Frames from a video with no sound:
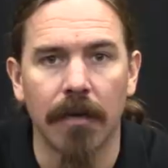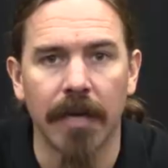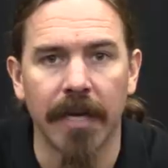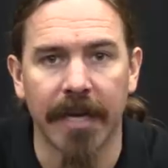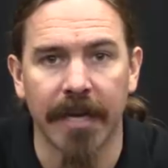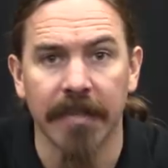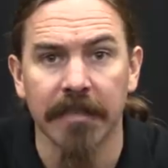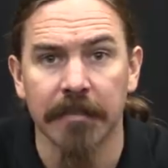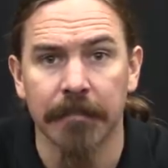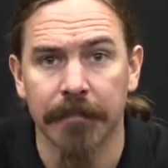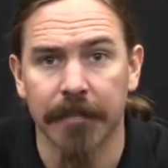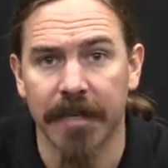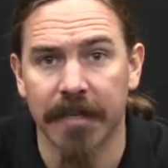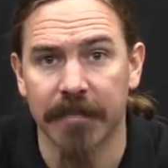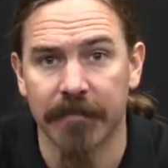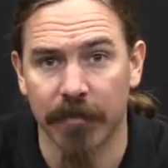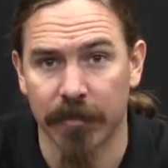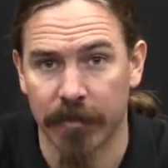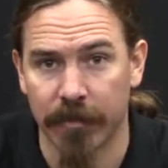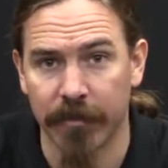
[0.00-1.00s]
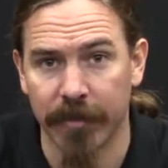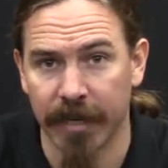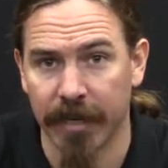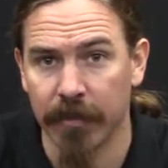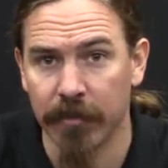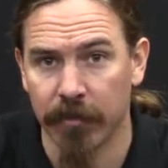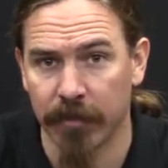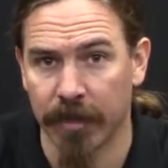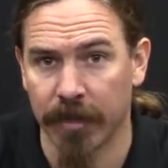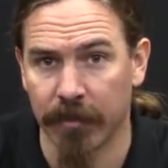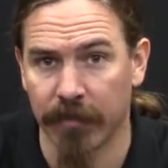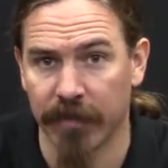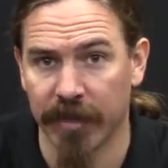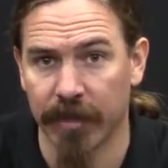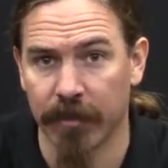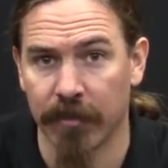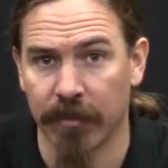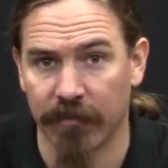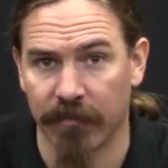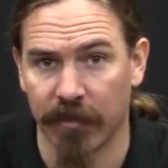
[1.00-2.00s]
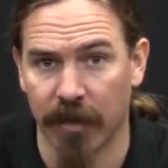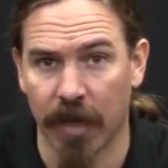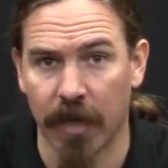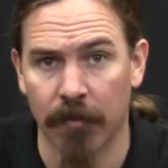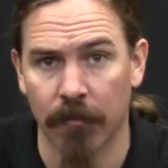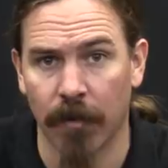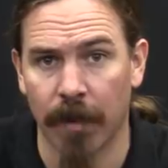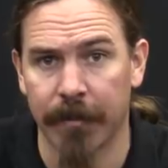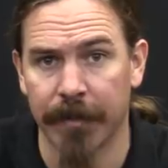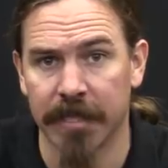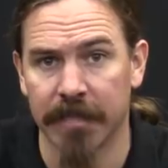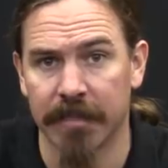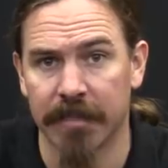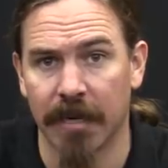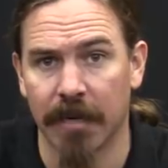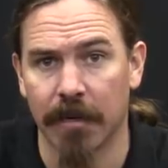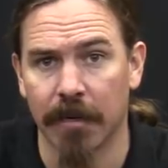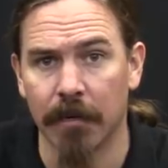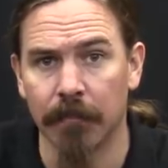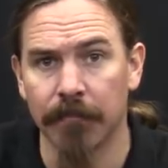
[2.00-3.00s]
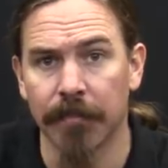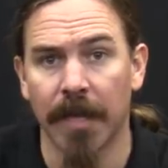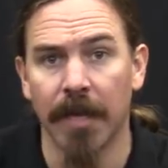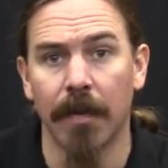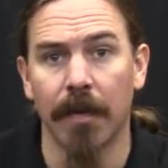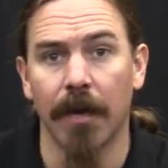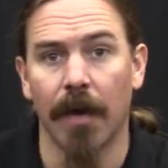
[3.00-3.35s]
Hey guys, thanks for tuning in to another video on ForgottenWeapons.com.